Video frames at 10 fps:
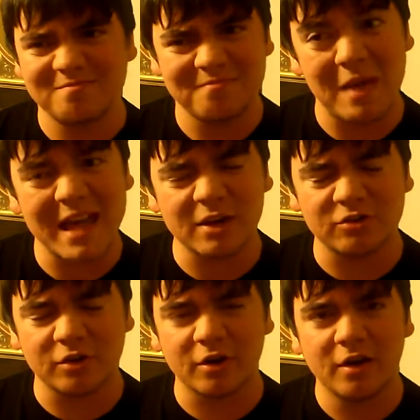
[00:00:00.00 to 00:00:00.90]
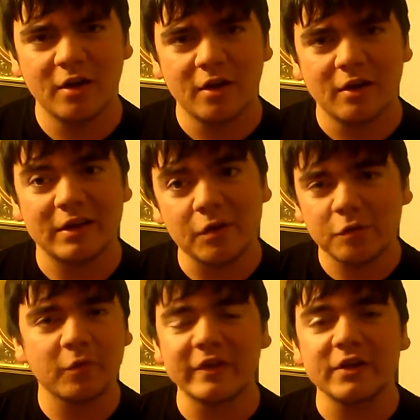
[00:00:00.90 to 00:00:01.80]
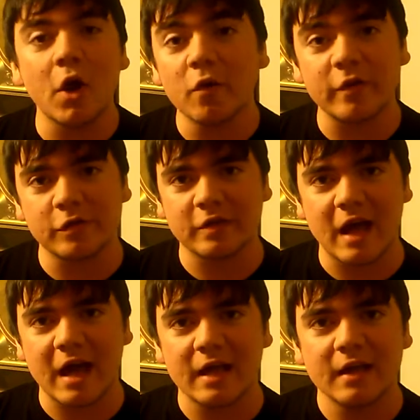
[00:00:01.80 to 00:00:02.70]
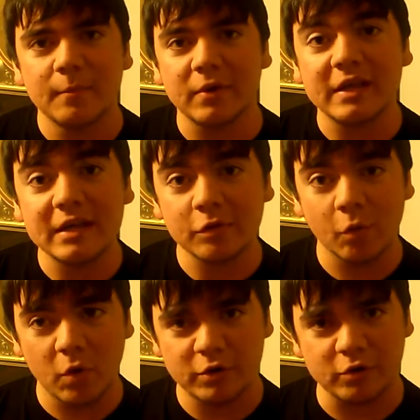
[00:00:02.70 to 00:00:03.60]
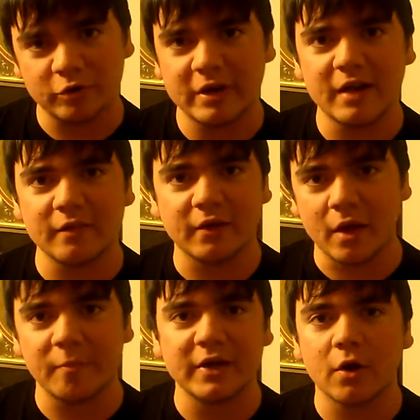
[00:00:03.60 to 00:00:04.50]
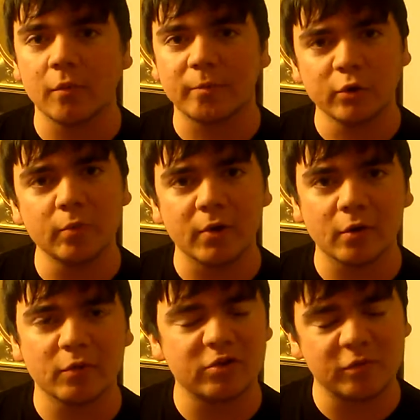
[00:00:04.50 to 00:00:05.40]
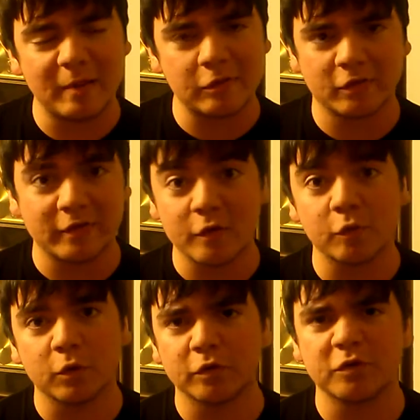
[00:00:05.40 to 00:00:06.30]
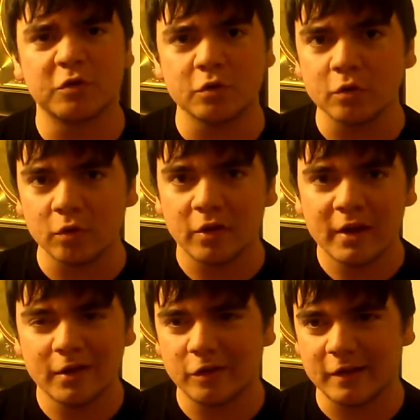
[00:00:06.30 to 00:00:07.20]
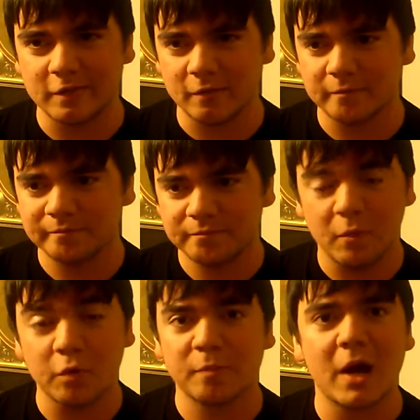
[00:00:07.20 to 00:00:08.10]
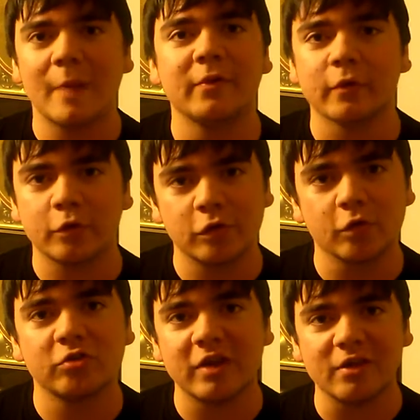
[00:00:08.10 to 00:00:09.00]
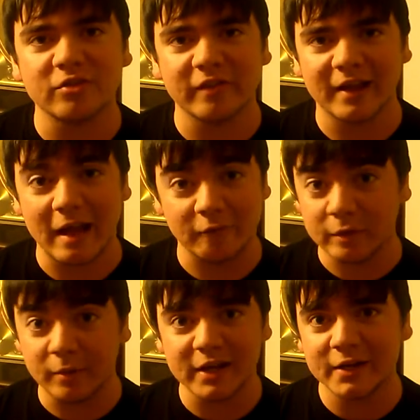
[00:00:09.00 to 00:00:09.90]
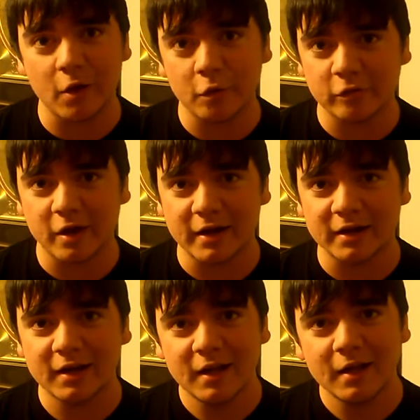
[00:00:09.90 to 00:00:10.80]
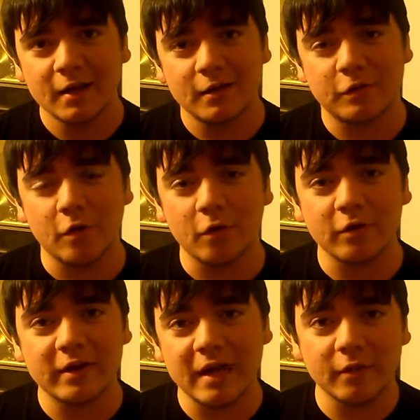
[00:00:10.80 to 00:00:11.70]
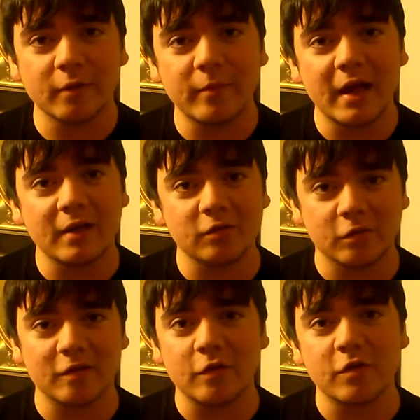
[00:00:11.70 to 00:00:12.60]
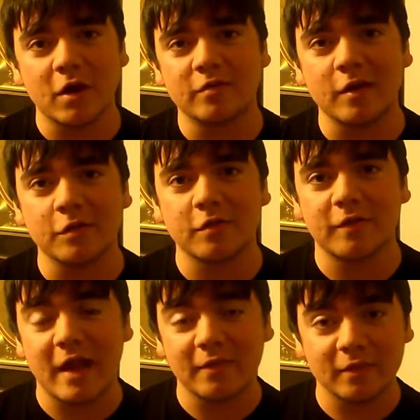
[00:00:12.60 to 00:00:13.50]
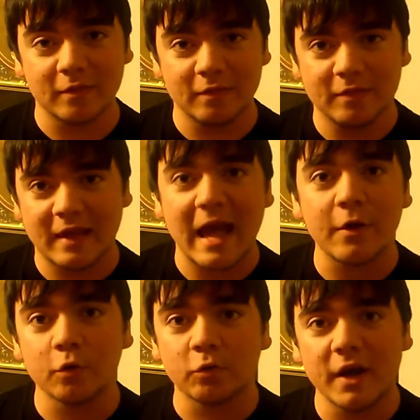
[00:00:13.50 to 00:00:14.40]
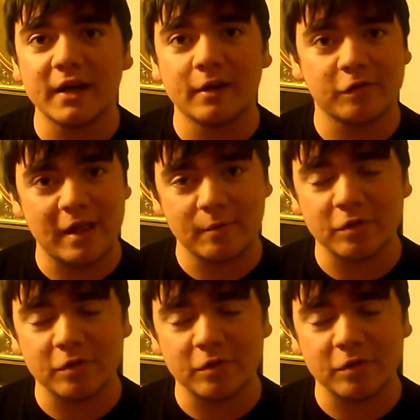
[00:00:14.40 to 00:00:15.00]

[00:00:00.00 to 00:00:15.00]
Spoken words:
manager, he doesn't really know this guy, but he's the one who created the company called Blue Book, which is basically this world's Google. It's like the most popular search engine, like everybody goes on it. And so Caleb enters in this contest that the guy who run it, his name